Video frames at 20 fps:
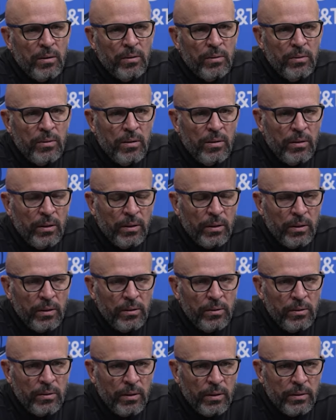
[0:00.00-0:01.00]
No,
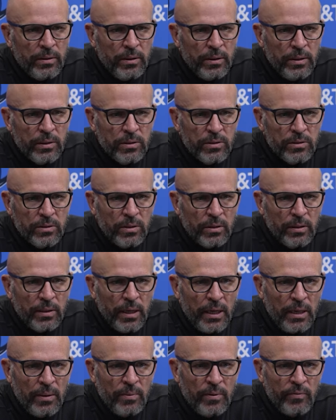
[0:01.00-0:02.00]
I think it's the
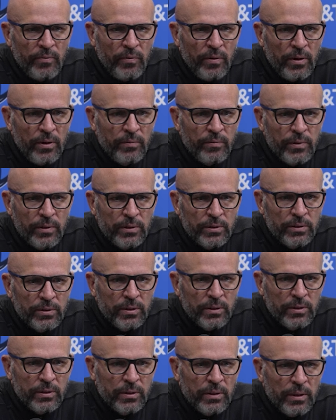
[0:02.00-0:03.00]
game in front of us,
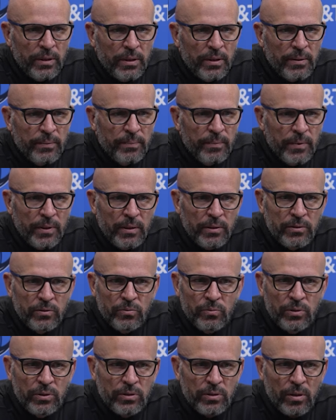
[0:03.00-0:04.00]
and as
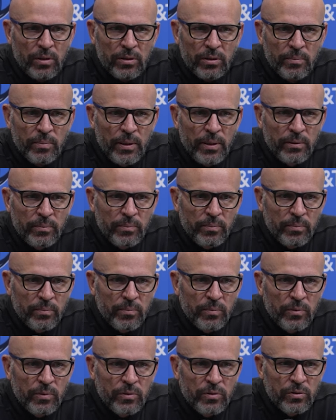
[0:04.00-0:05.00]
we talked about
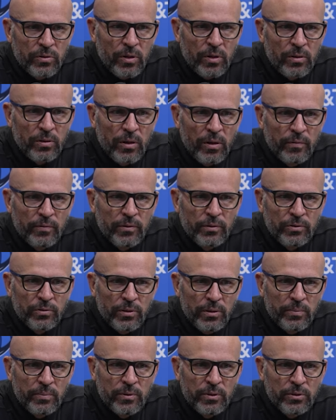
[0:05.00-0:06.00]
starting off the
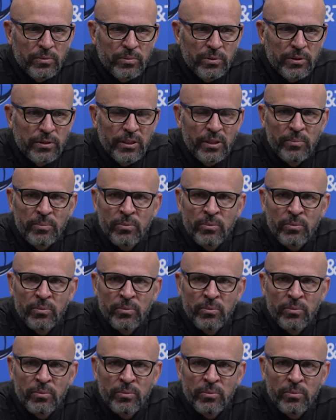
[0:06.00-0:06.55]
trip, this was step